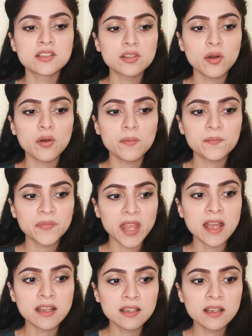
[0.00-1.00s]
So
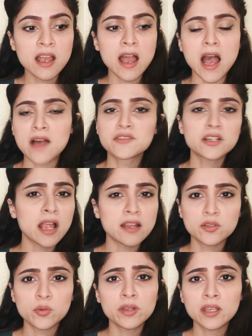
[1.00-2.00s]
then
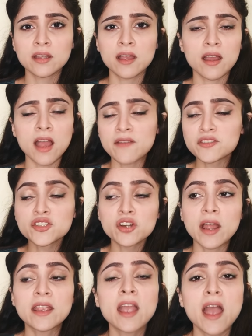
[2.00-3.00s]
after
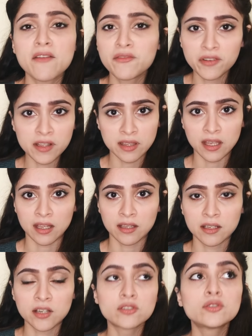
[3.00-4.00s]
trying everything,
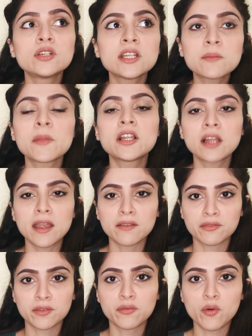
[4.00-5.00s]
ruining my
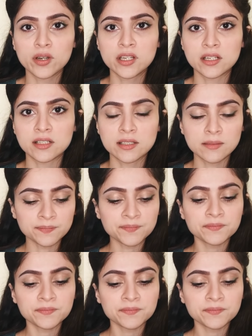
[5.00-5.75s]
life for 4 years,